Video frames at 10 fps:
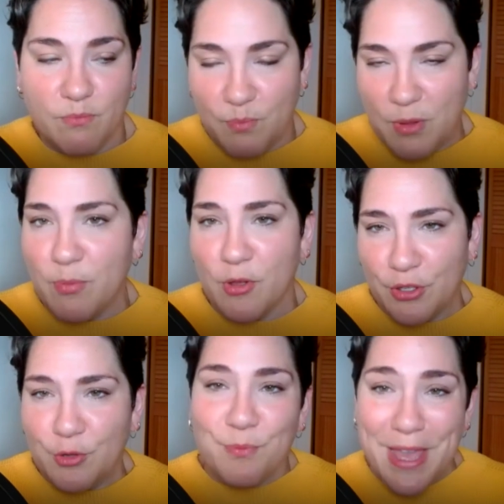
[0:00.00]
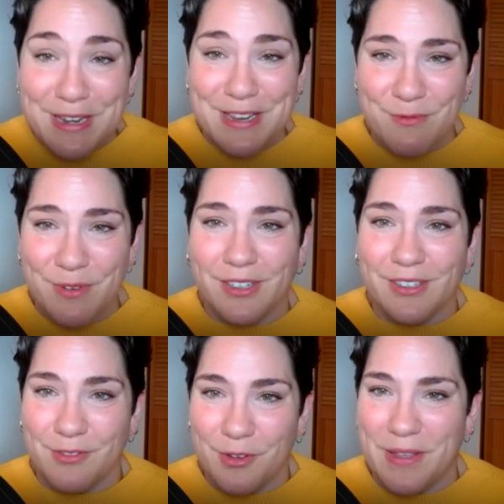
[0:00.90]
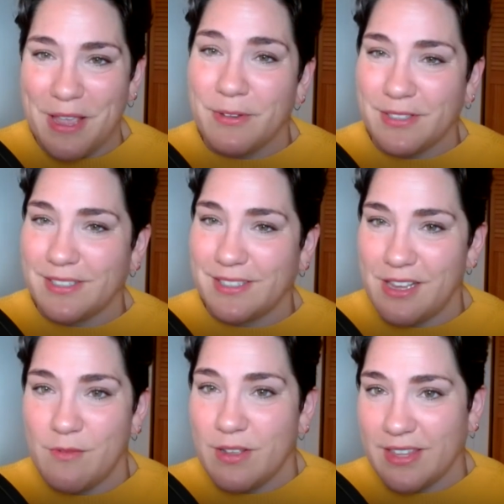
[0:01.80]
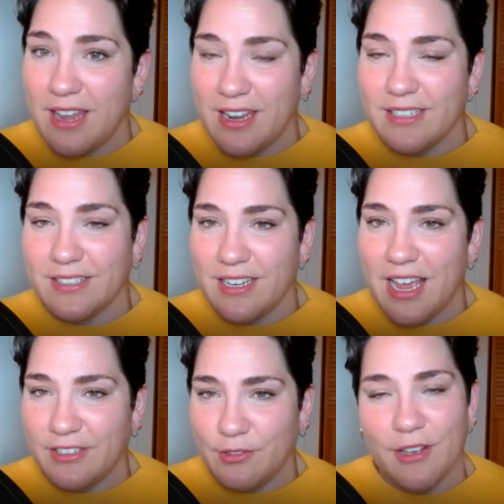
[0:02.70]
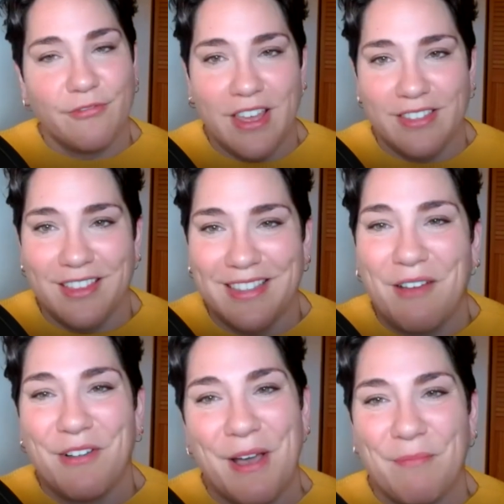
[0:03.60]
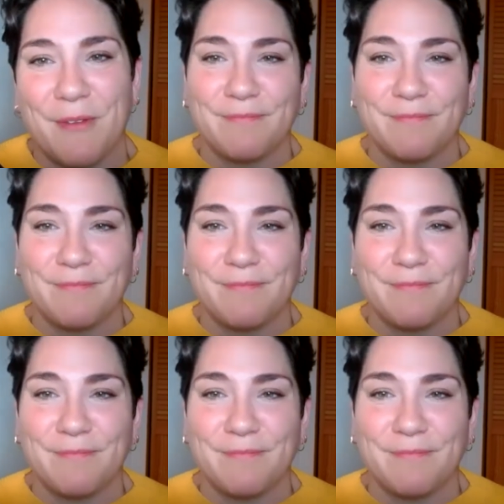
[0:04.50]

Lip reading: humanity will be able to see what that is. And I do have faith that that will happen.